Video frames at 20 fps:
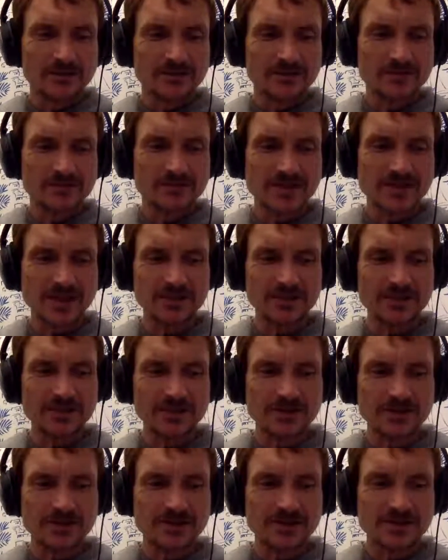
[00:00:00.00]

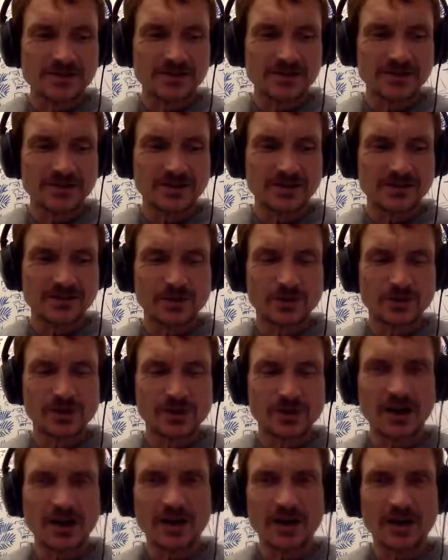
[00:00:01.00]
substance for a
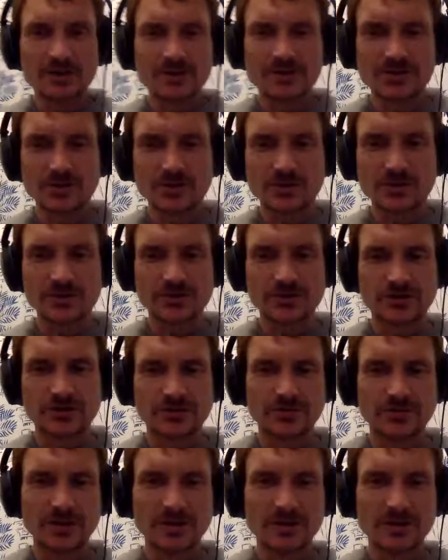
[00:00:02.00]
common soldier,
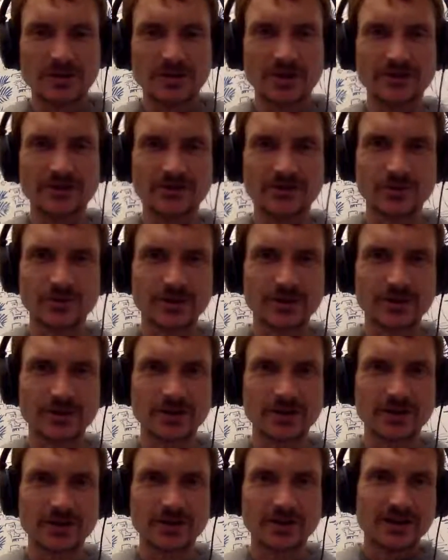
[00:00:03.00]
maybe not for
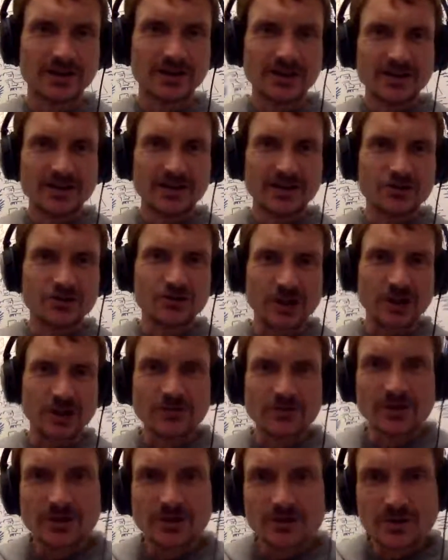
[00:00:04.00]
a
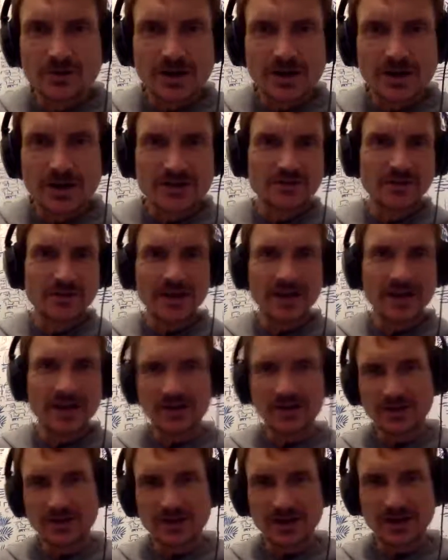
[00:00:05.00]
general who has to make very
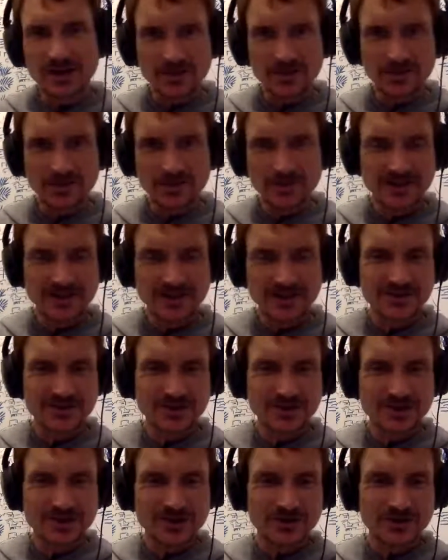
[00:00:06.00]
complex, who has
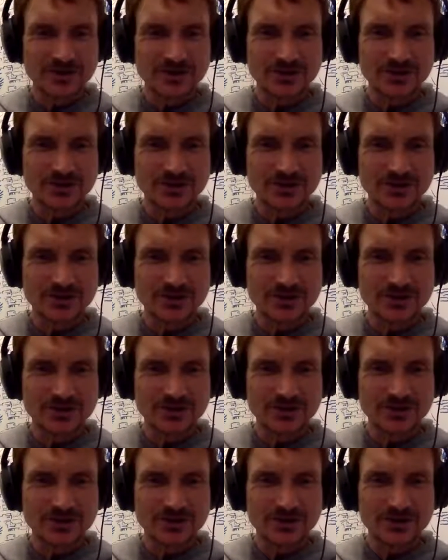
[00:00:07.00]
to calculate very
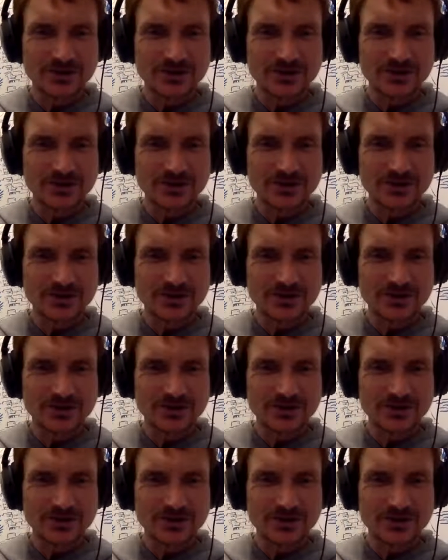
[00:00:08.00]
complex
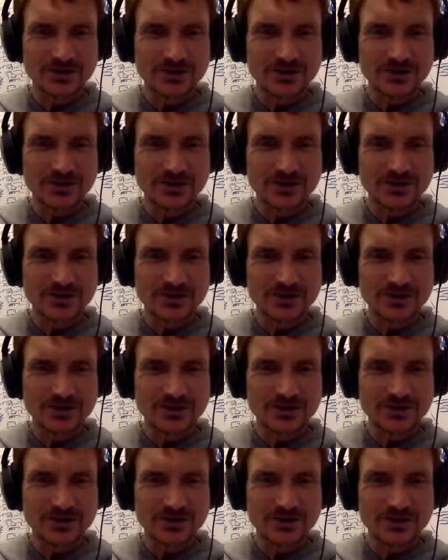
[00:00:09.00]
problems,
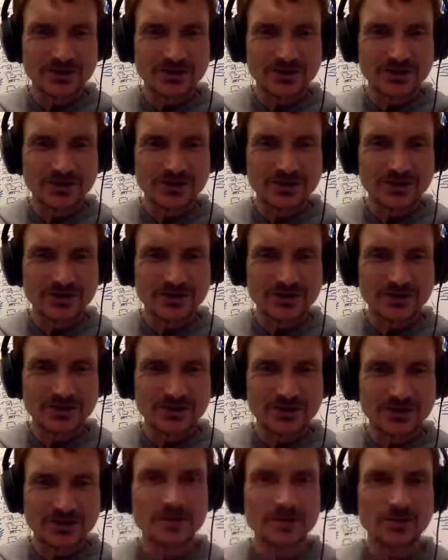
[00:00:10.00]
but certainly for a common
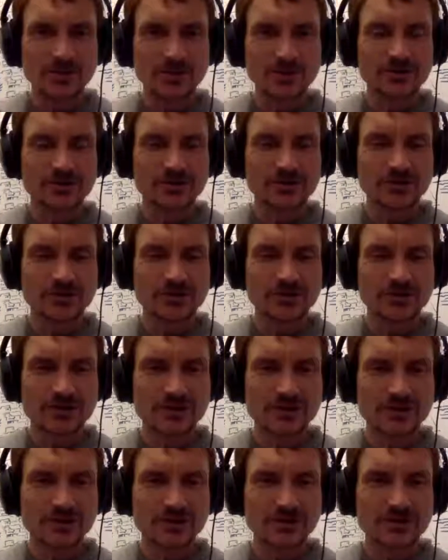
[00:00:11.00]
soldier who has
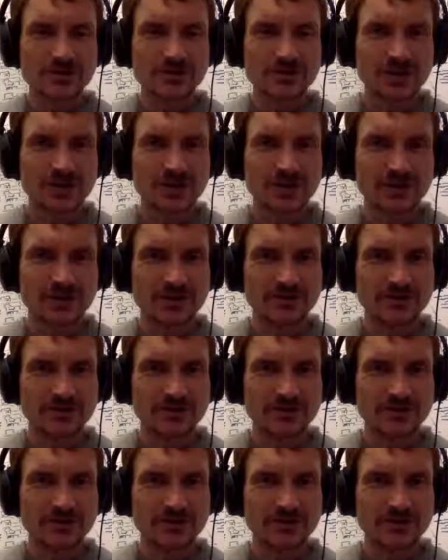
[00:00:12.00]
to just kind of